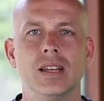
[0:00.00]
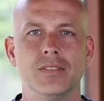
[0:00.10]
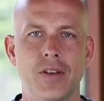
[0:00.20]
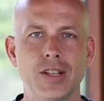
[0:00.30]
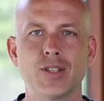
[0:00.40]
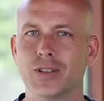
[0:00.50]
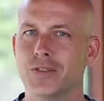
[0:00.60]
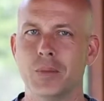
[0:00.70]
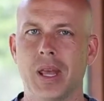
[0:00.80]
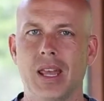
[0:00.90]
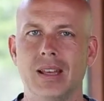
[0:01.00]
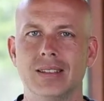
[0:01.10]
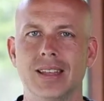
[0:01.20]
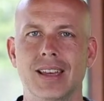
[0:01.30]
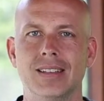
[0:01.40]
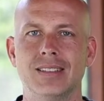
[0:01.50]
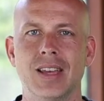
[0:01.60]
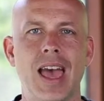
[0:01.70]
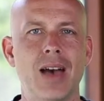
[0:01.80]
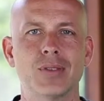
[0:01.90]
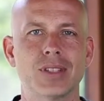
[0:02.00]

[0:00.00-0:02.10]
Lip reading: adventure for me to have a